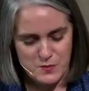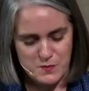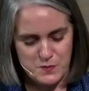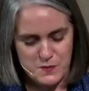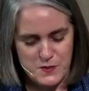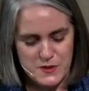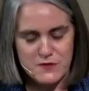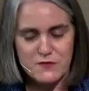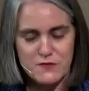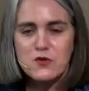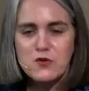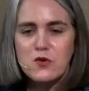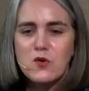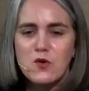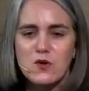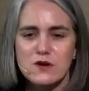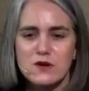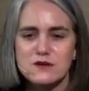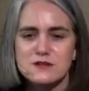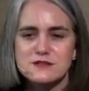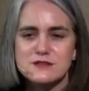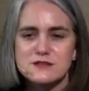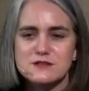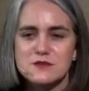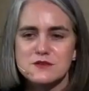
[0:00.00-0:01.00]
But of
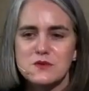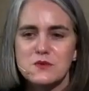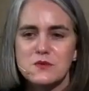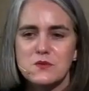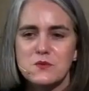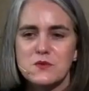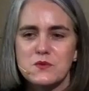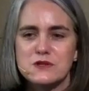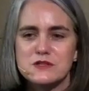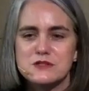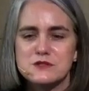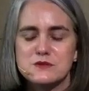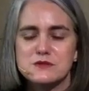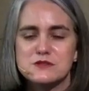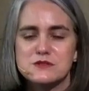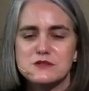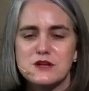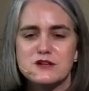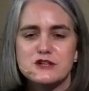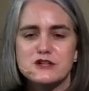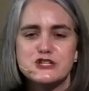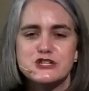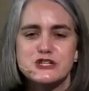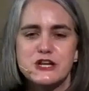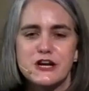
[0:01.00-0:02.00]
course, once you
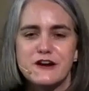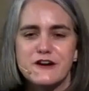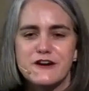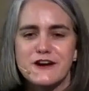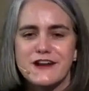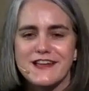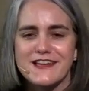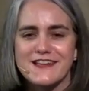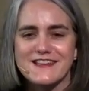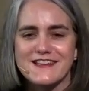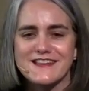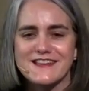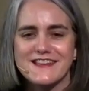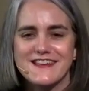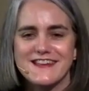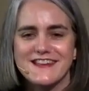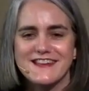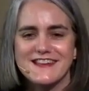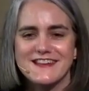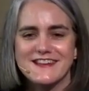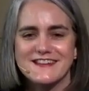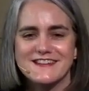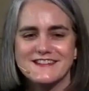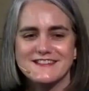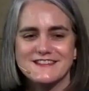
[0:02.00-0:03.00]
start sharing,
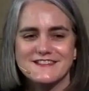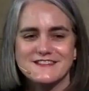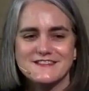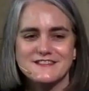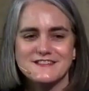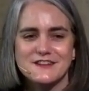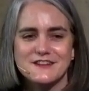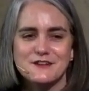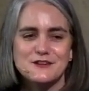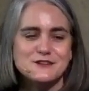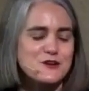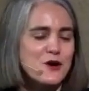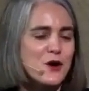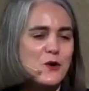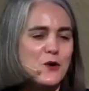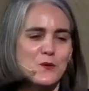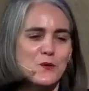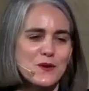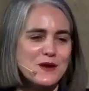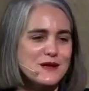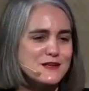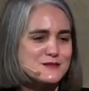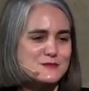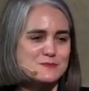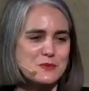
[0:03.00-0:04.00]
there's
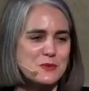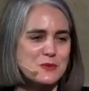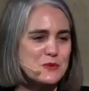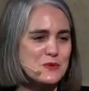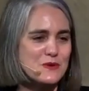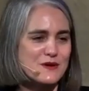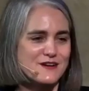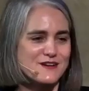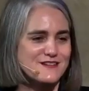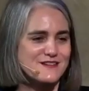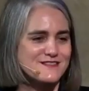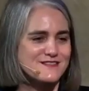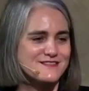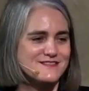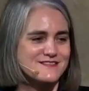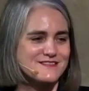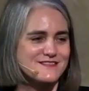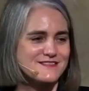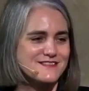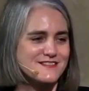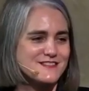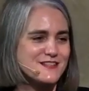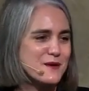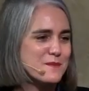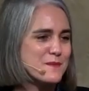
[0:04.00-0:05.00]
always more
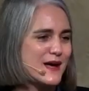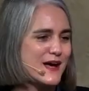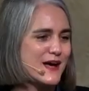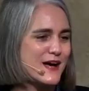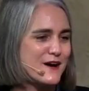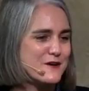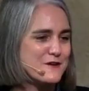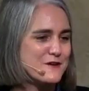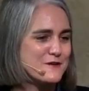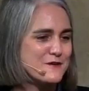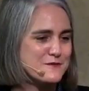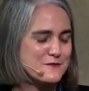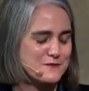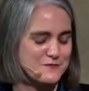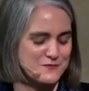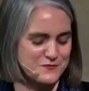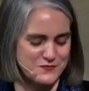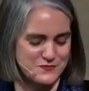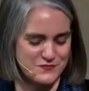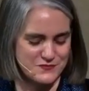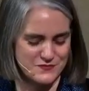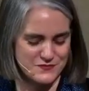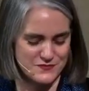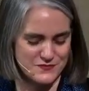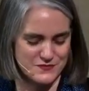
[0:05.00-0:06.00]
somehow.
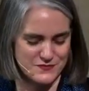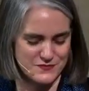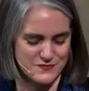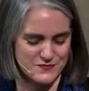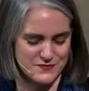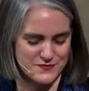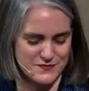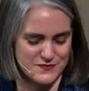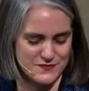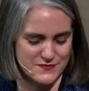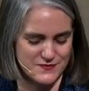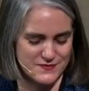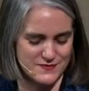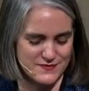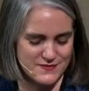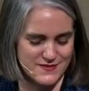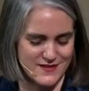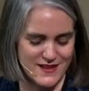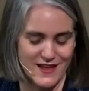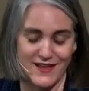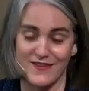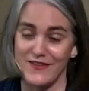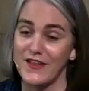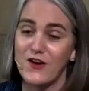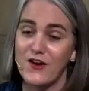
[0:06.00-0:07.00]

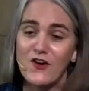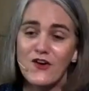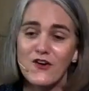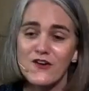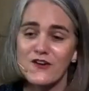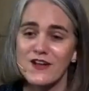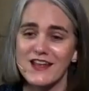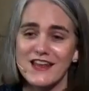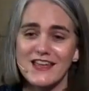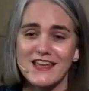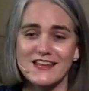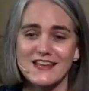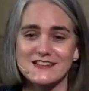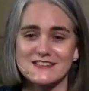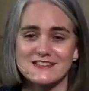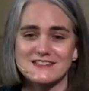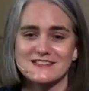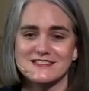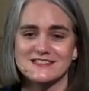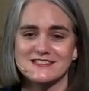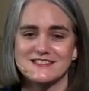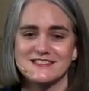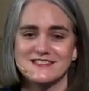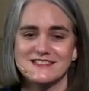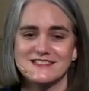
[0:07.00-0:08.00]
And they all get
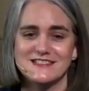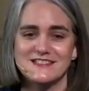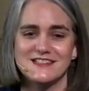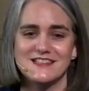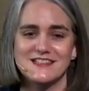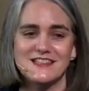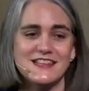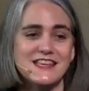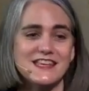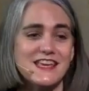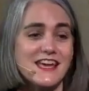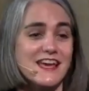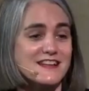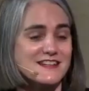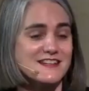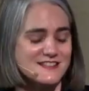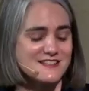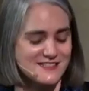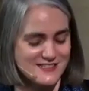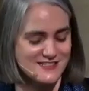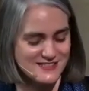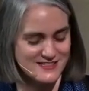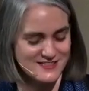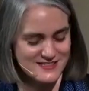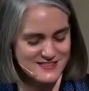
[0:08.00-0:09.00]
eaten in the end.